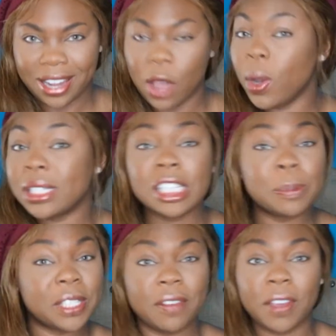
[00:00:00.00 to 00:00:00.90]
It wasn't a
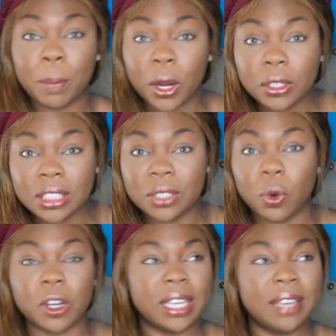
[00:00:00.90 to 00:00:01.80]
specific person
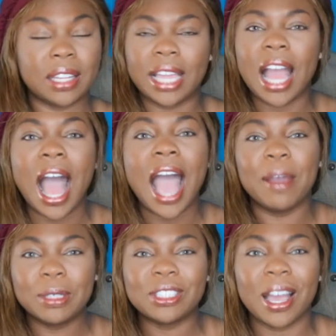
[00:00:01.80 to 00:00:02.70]
or even like I
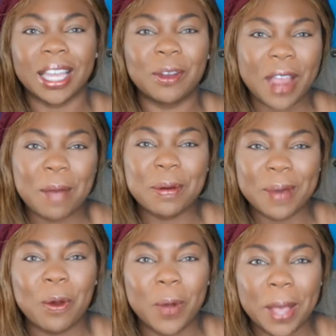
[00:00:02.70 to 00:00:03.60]
was talking crap
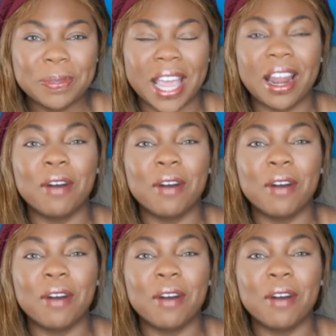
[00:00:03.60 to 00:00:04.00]
about a website,